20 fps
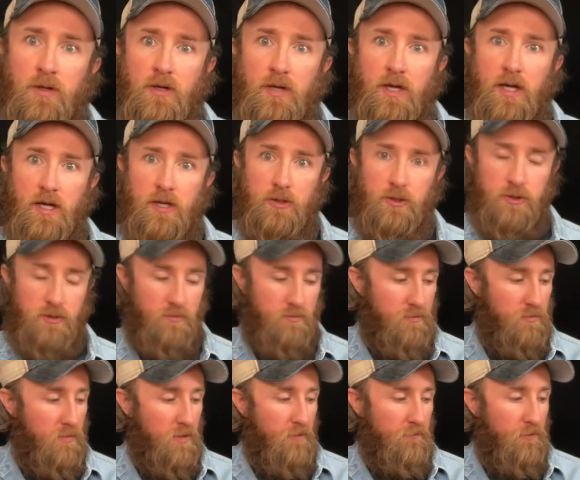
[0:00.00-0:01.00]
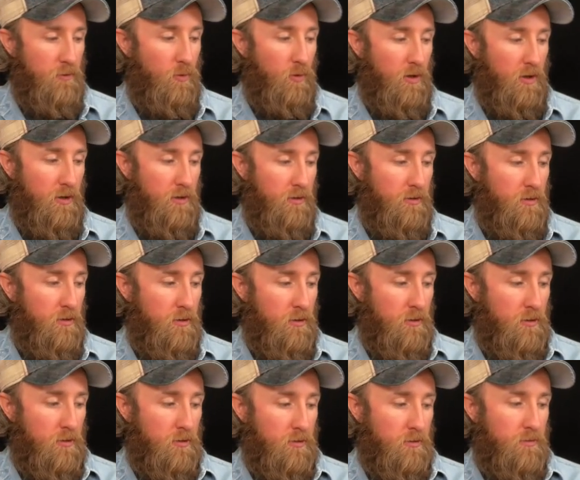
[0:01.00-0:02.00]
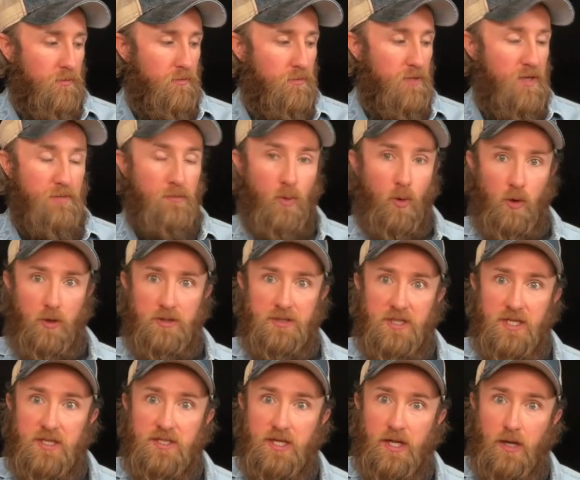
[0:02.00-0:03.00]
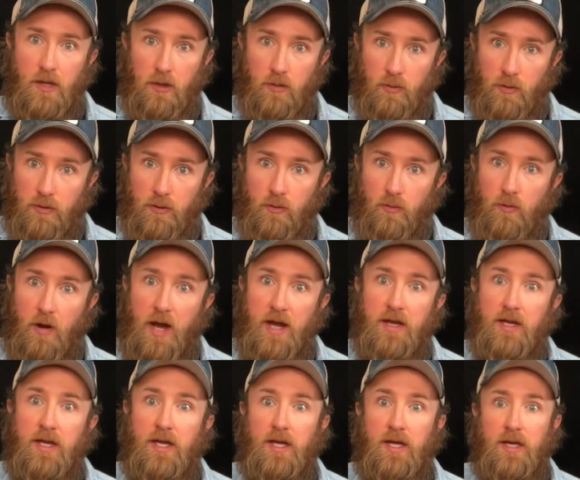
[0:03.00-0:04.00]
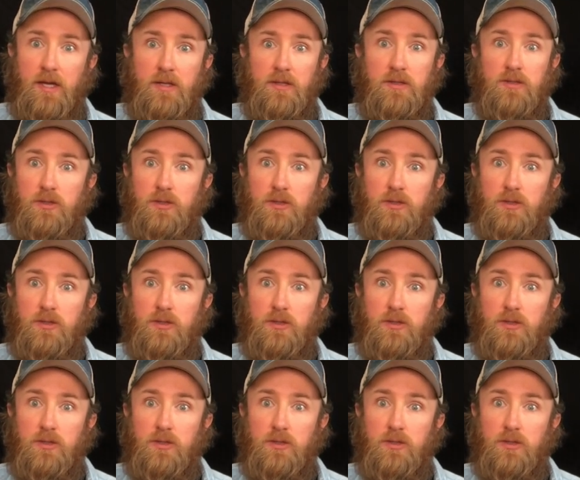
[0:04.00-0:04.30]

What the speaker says: And if you want to be more detailed with the right hand,